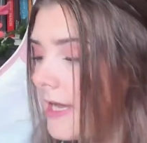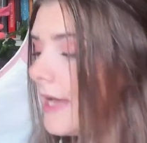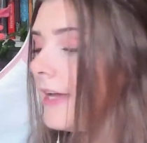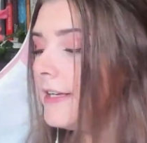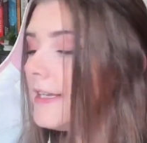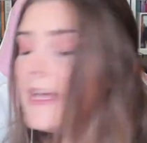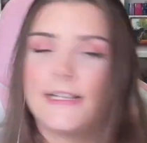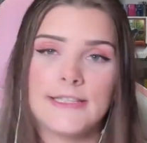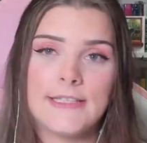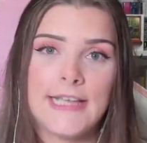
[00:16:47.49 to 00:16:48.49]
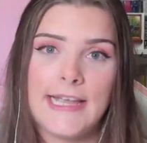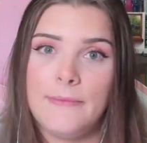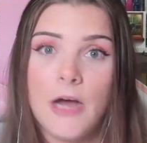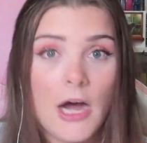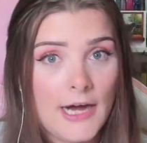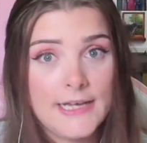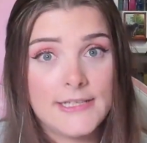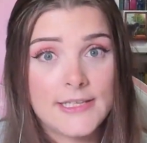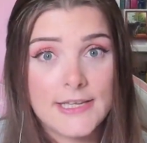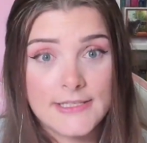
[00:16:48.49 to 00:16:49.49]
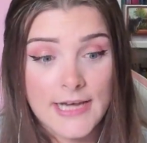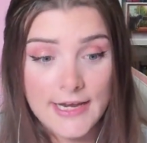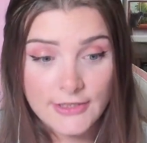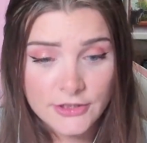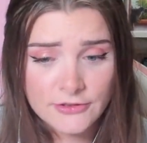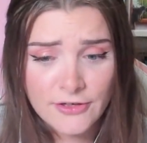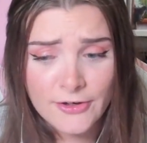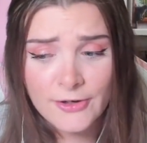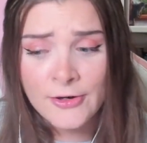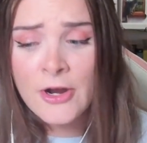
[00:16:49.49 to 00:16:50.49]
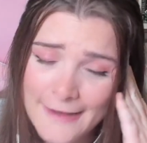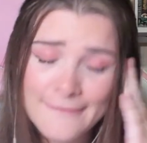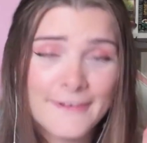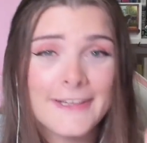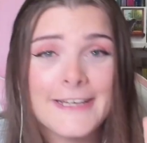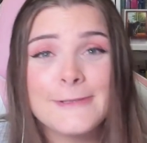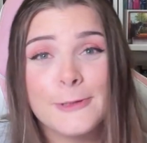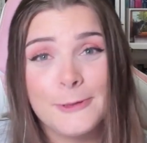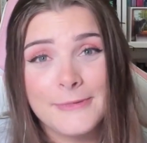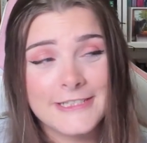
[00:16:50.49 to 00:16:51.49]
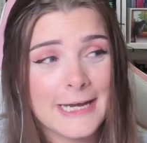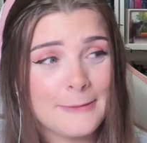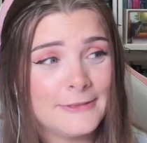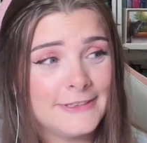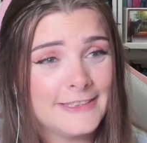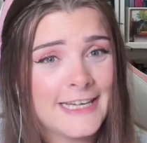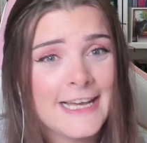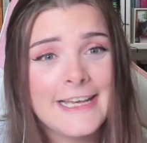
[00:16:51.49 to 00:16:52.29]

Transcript: and he has the same eyes as Tanjiro. I feel like so much happened.